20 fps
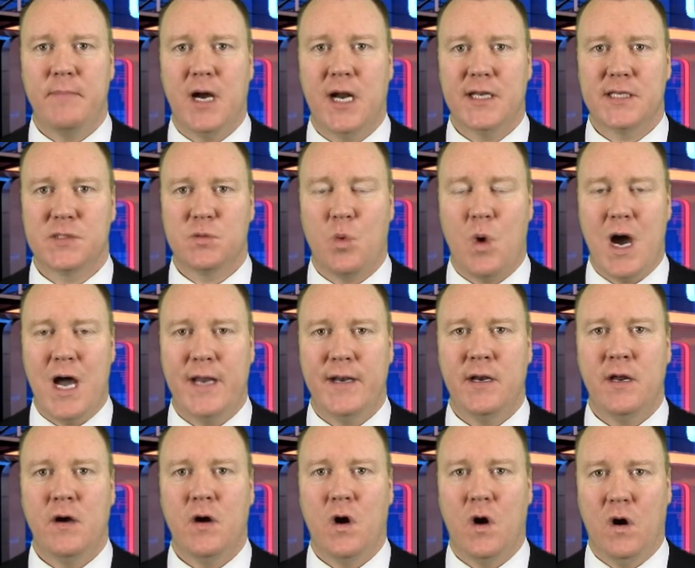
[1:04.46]

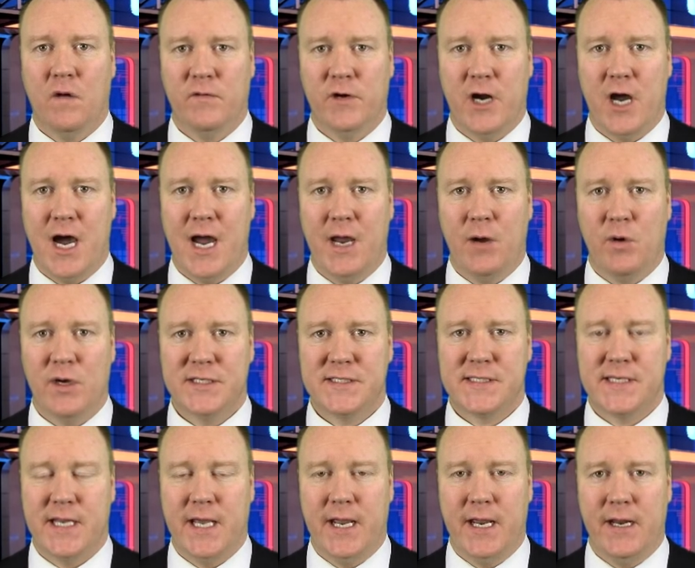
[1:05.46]
-1 over Iowa
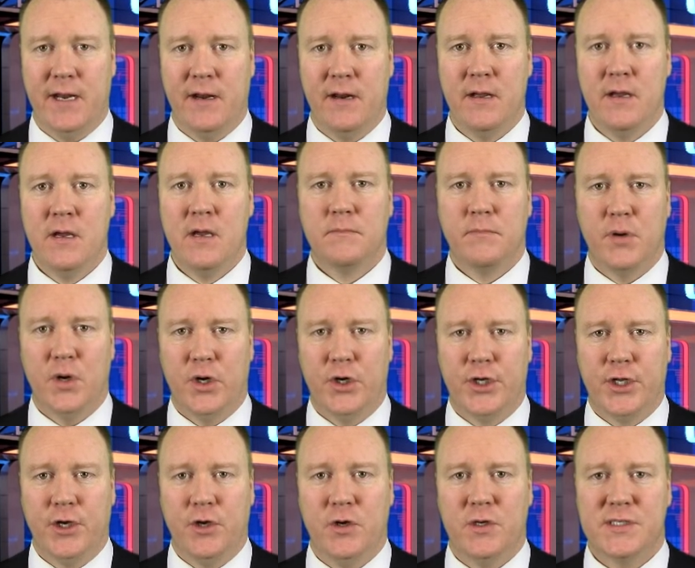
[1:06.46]
State.
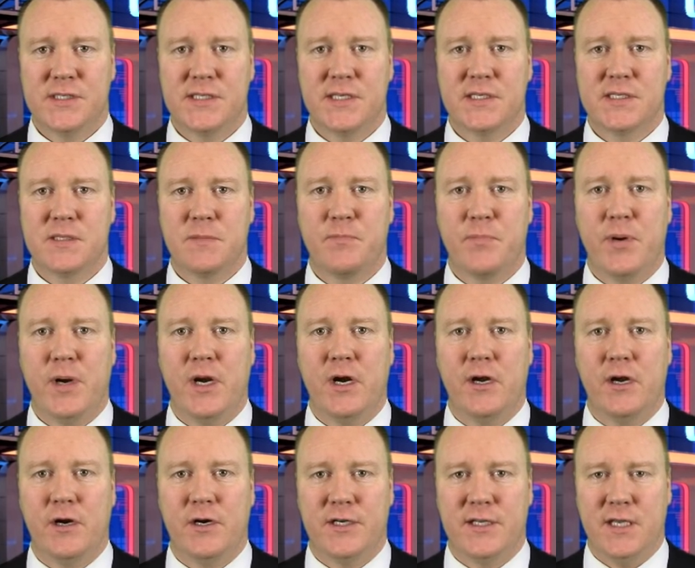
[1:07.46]
Purdue is the
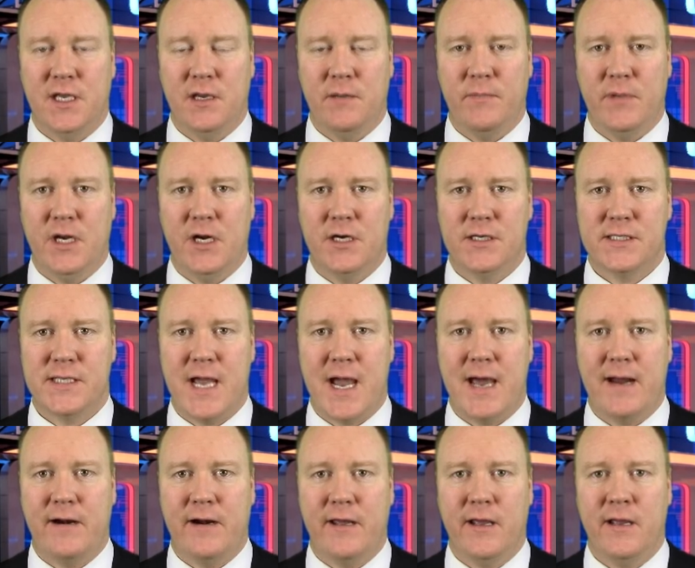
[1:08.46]
superior team here
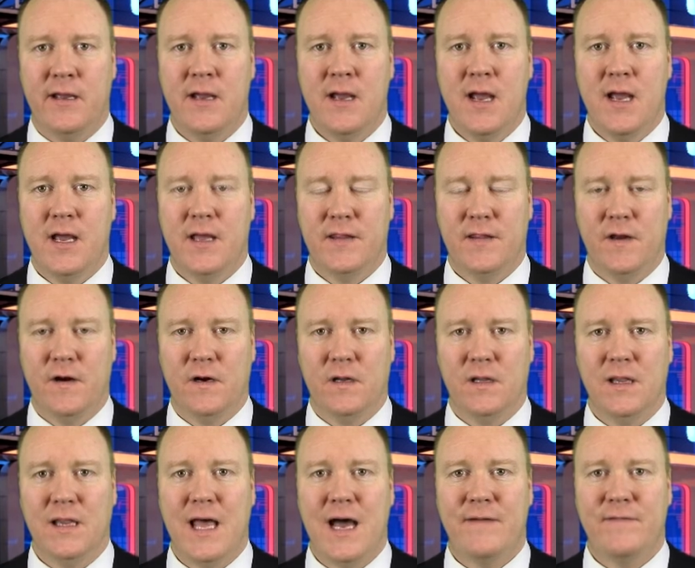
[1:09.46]
Saturday, and they're
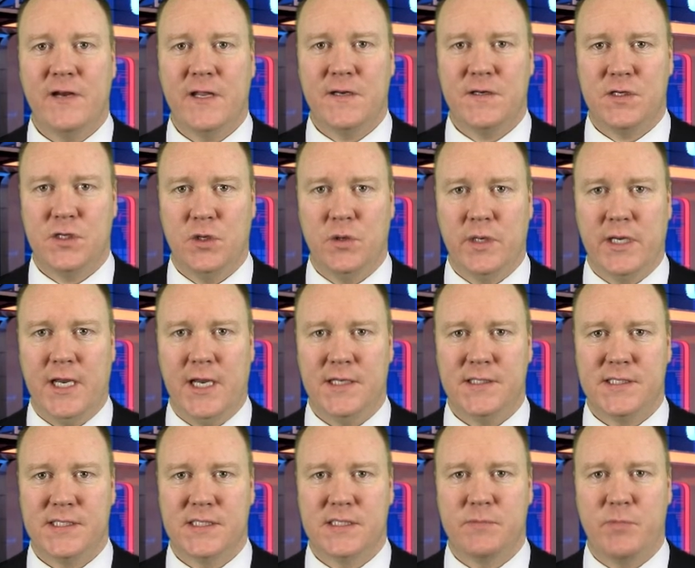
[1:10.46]
11-2
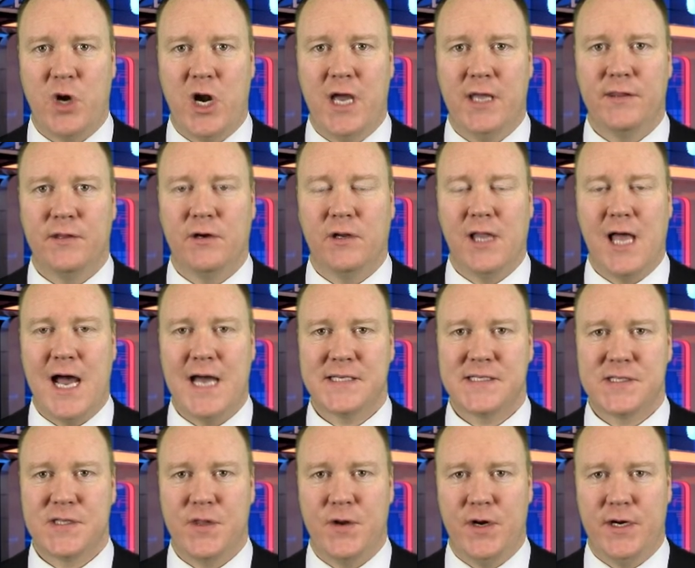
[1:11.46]
against the spread in their
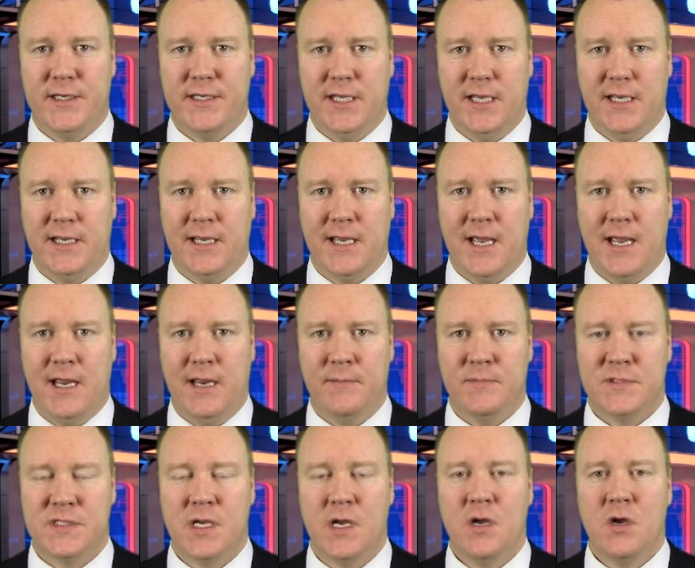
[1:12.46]
last 13
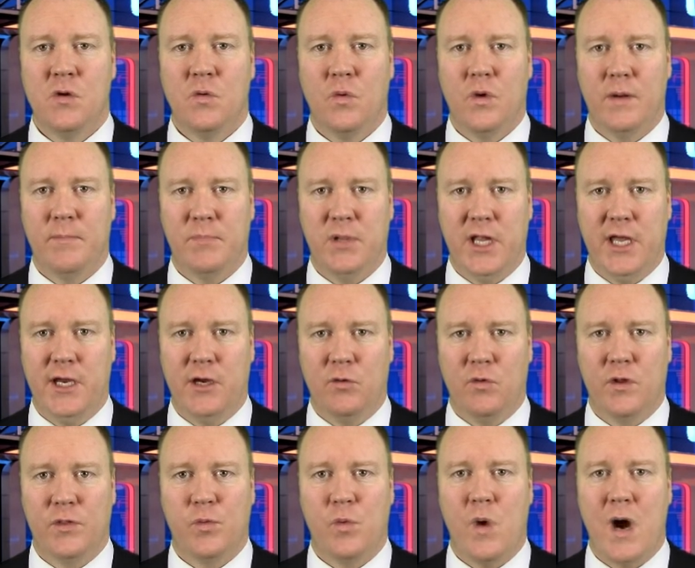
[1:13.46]
games when playing
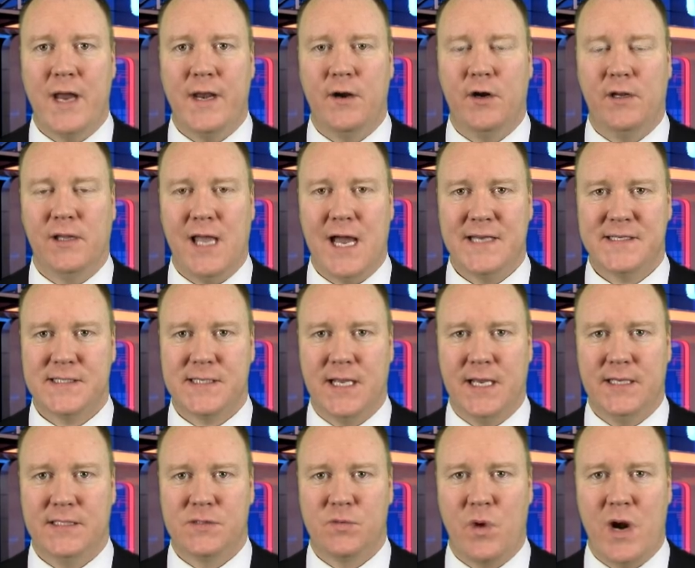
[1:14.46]
with one or less
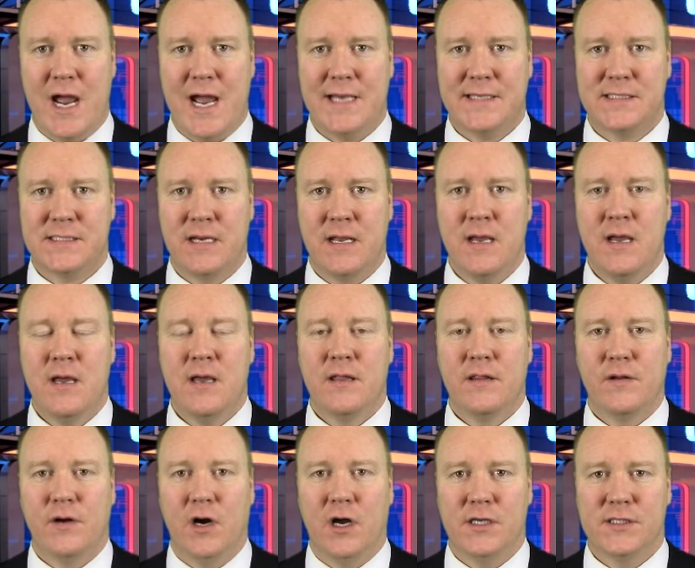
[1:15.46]
day's rest.
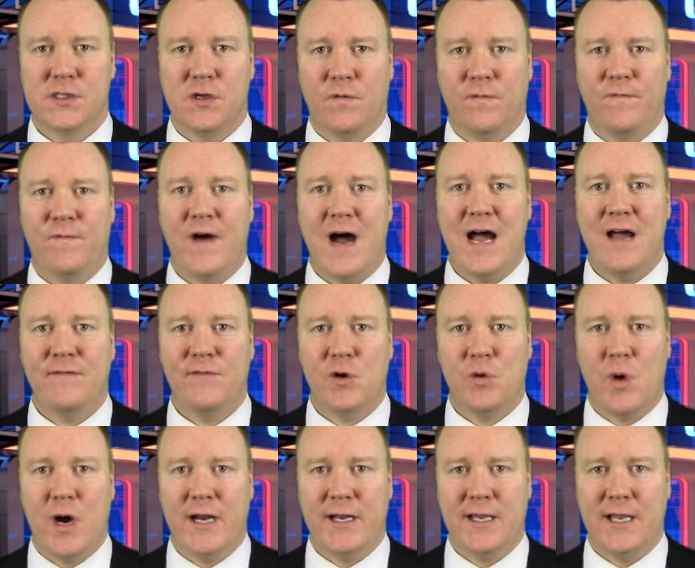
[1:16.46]
They're also
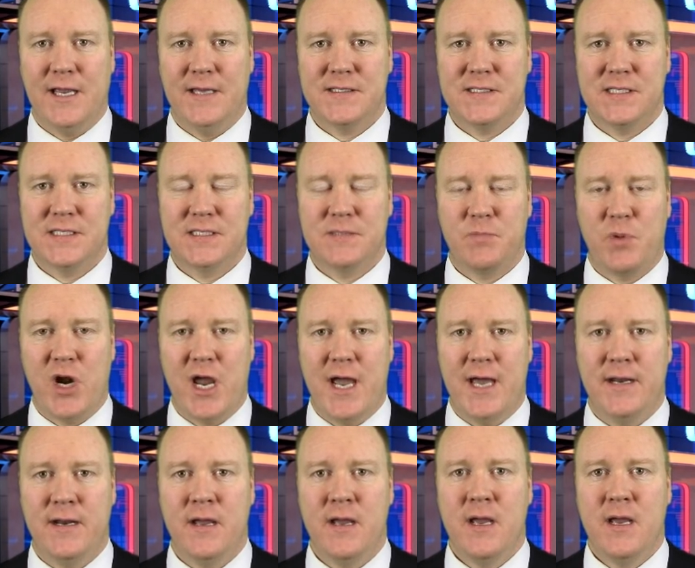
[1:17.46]
5-1 against the
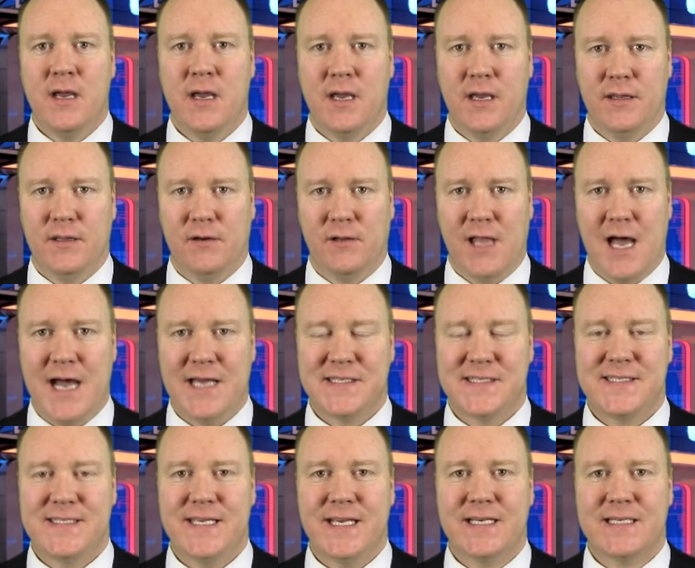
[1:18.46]
spread in their
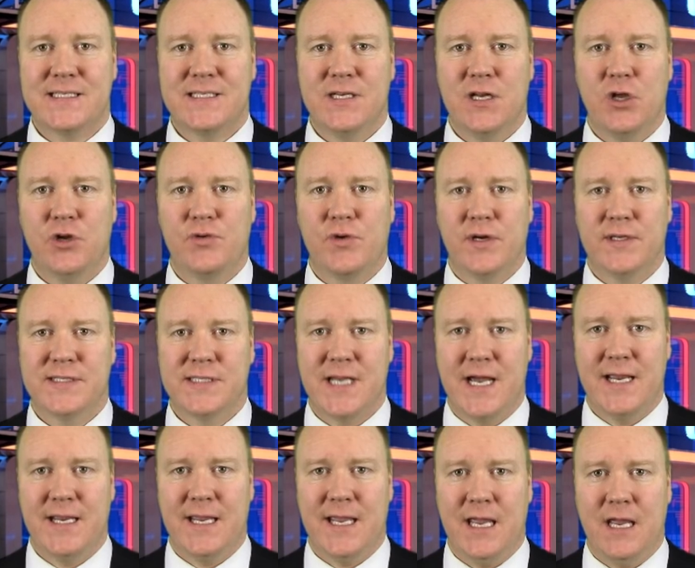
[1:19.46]
last 6 neutral
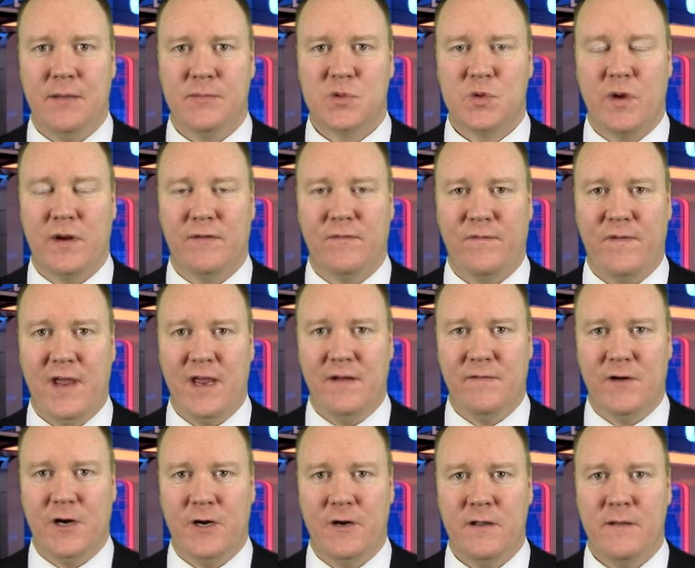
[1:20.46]
site games when
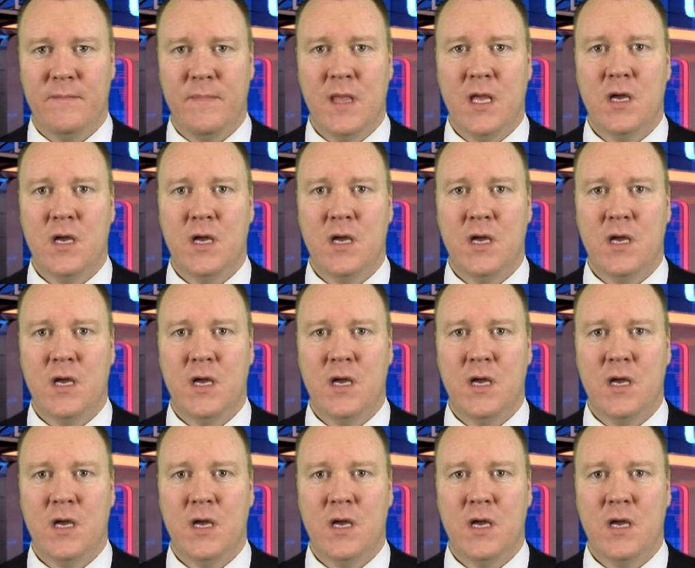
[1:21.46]
favored.